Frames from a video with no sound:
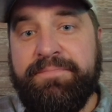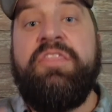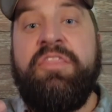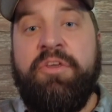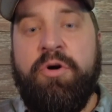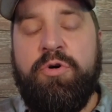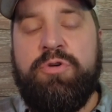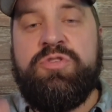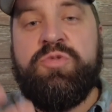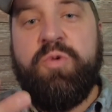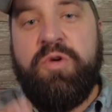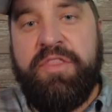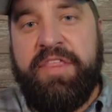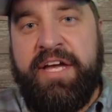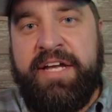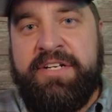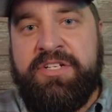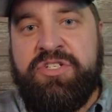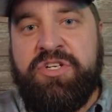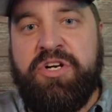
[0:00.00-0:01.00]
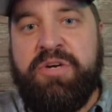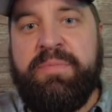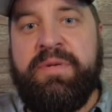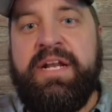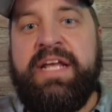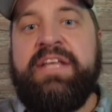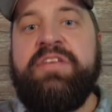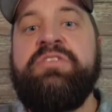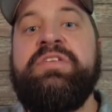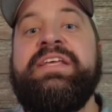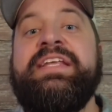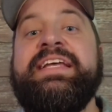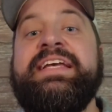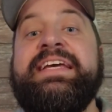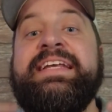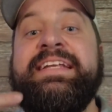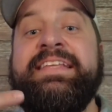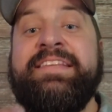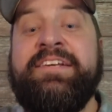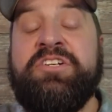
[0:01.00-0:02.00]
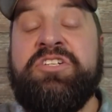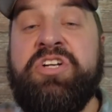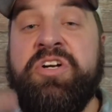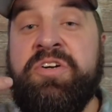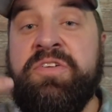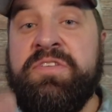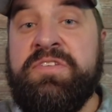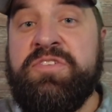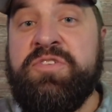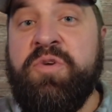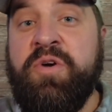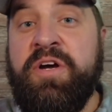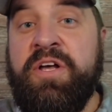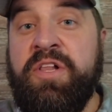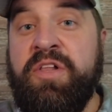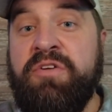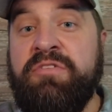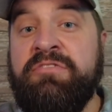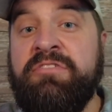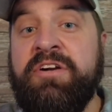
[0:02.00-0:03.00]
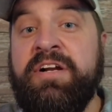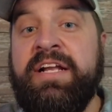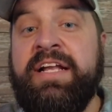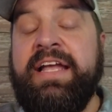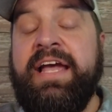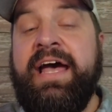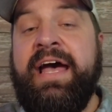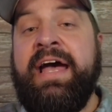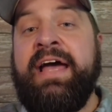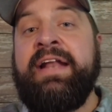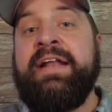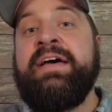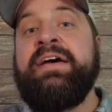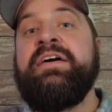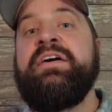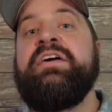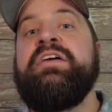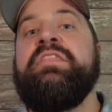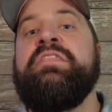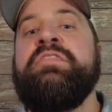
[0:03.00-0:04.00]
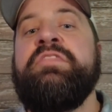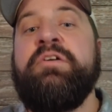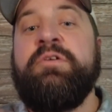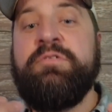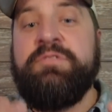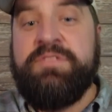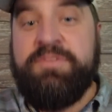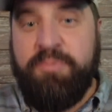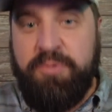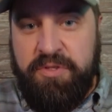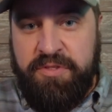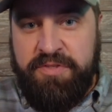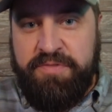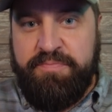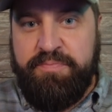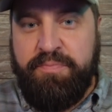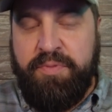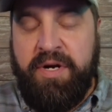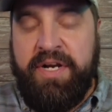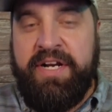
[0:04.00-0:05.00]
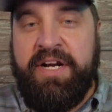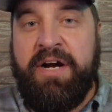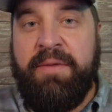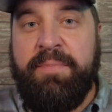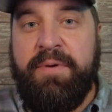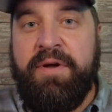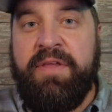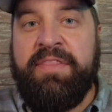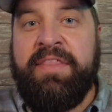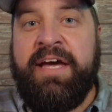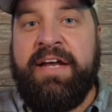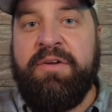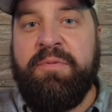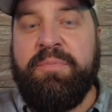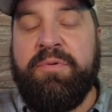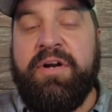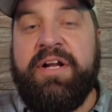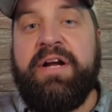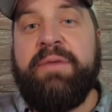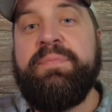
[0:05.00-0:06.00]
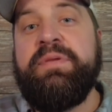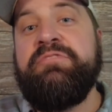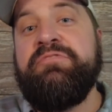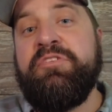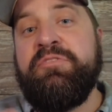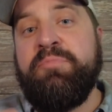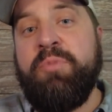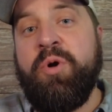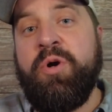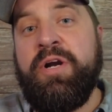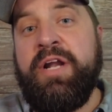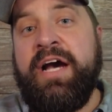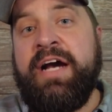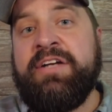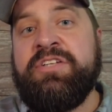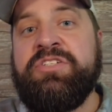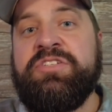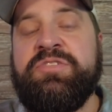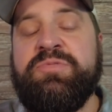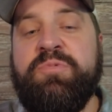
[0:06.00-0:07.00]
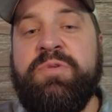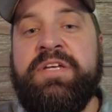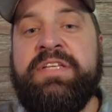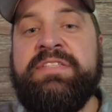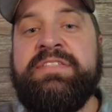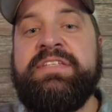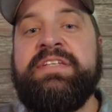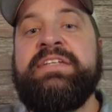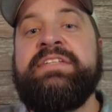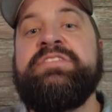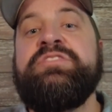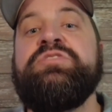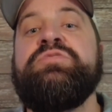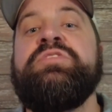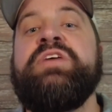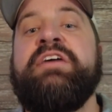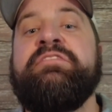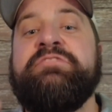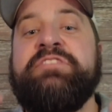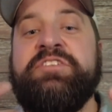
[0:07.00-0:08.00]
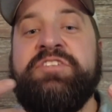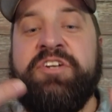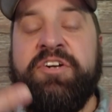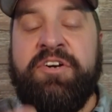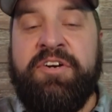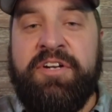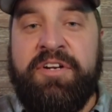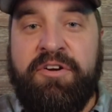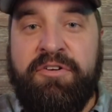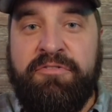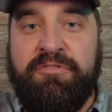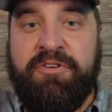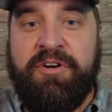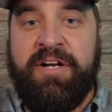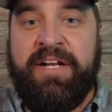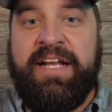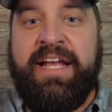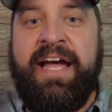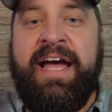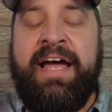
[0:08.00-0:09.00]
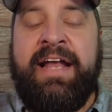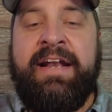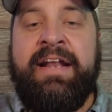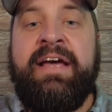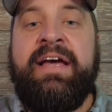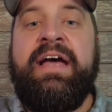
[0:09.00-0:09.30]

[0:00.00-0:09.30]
Those will then germinate. You need to get in there, turn the soil over again. Those will that'll bring up even more noxious weed seeds. You have to turn it over again,